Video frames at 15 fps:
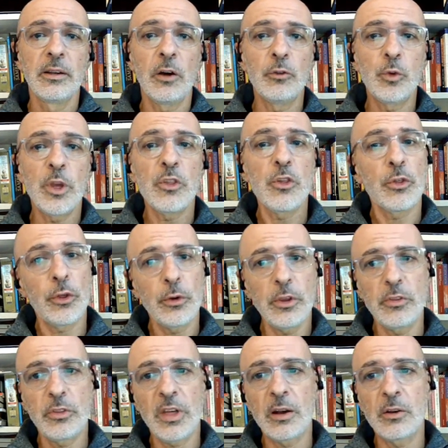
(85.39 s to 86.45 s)
of which
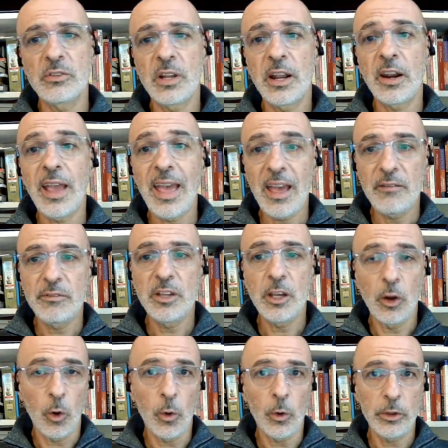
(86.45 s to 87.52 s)
30,000 are
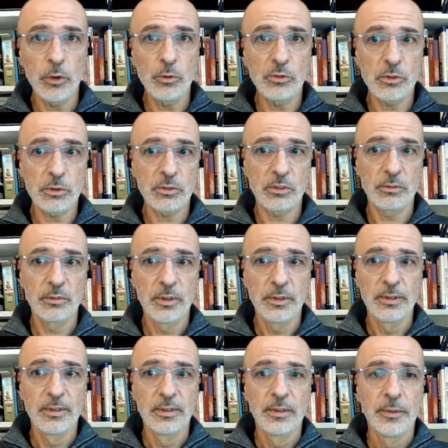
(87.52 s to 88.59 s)
heavy core users.
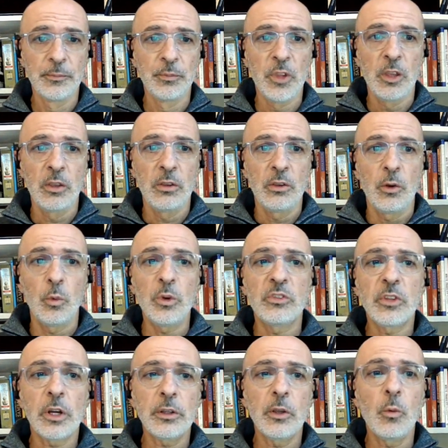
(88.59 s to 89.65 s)
We
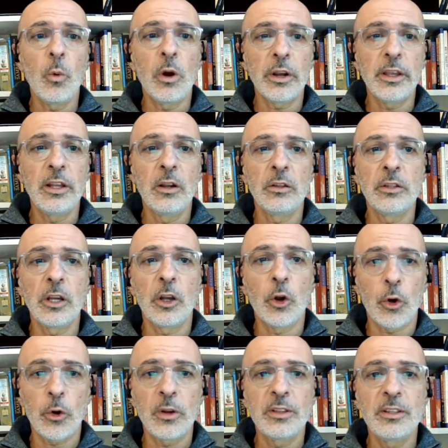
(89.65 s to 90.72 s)
started working on the
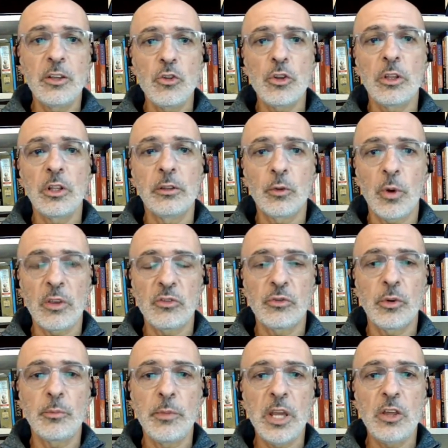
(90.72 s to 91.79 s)
current digital
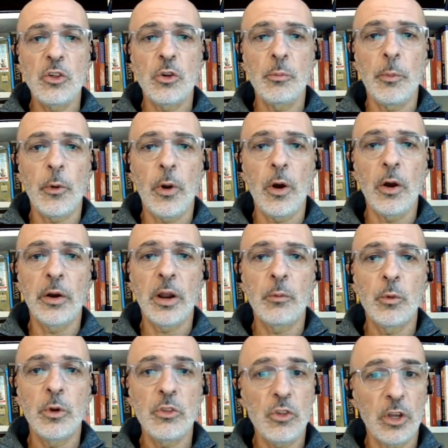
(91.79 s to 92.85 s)
transformation
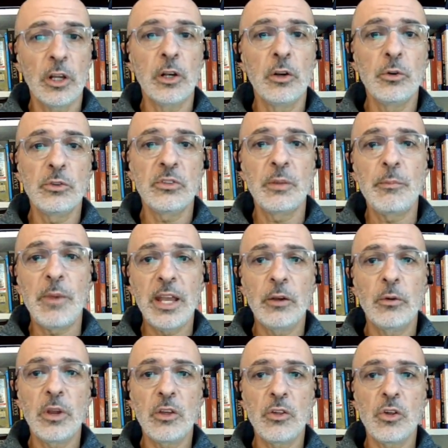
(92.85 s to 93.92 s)
program, which includes the
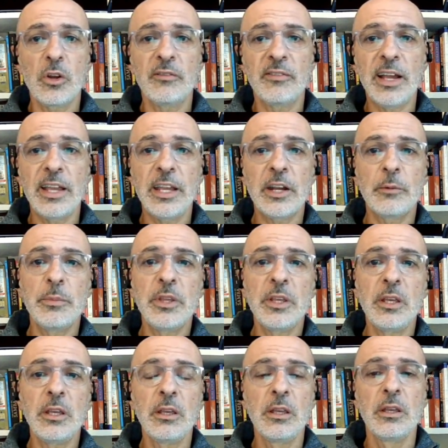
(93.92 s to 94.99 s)
migration of
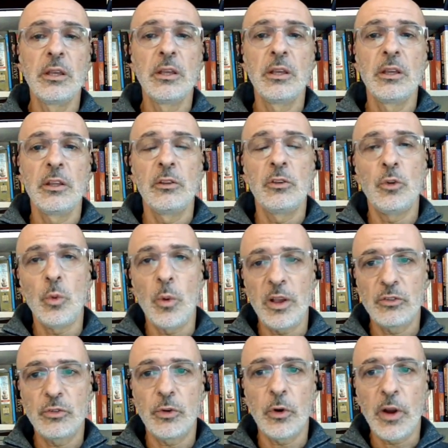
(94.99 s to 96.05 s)
IRP to
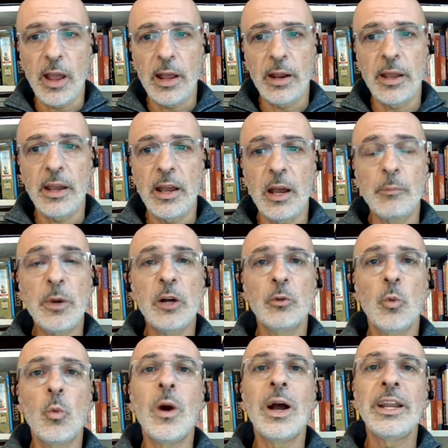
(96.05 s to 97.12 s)
S4HANA
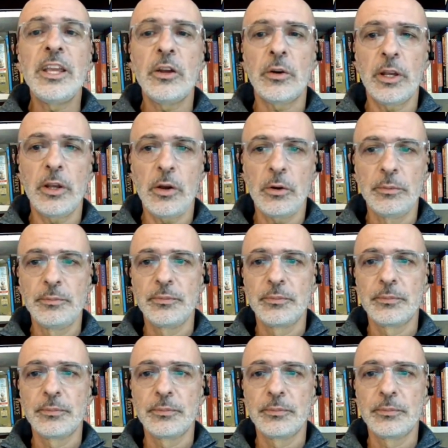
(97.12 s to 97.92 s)
about 1 year ago.